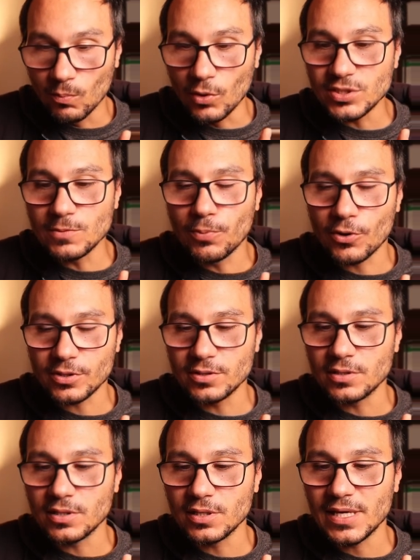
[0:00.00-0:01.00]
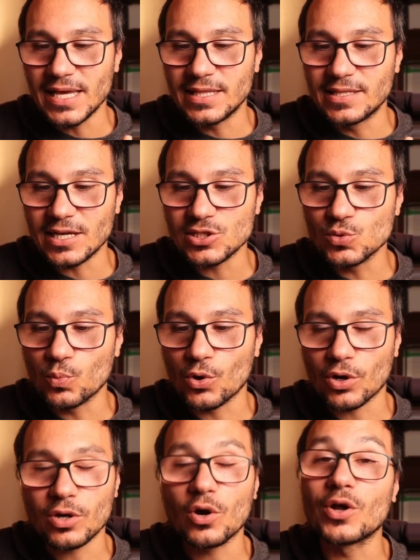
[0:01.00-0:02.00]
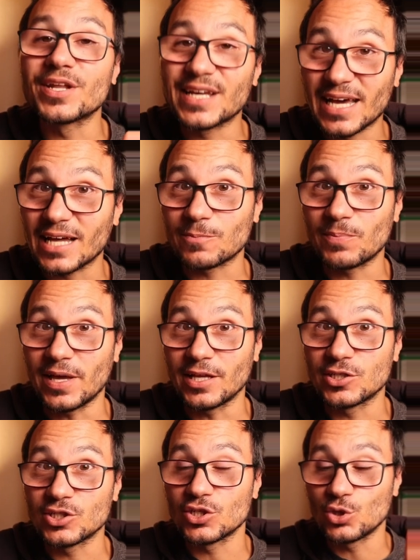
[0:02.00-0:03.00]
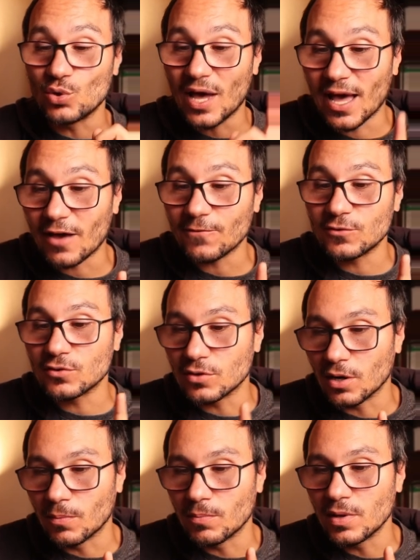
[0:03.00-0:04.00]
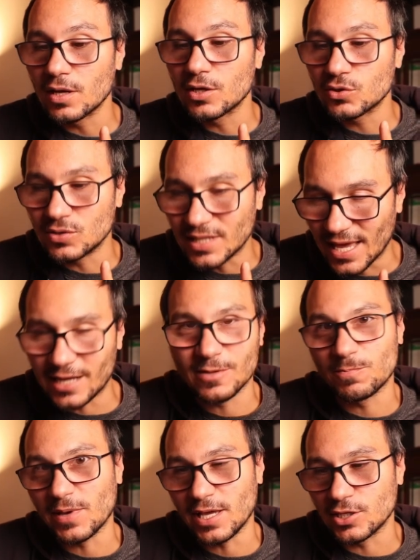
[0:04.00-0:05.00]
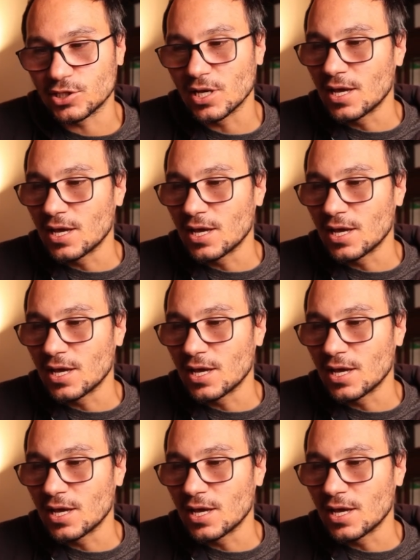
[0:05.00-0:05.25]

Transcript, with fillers: Most important, it doesn't work on the cut page. You have to come to the edit page.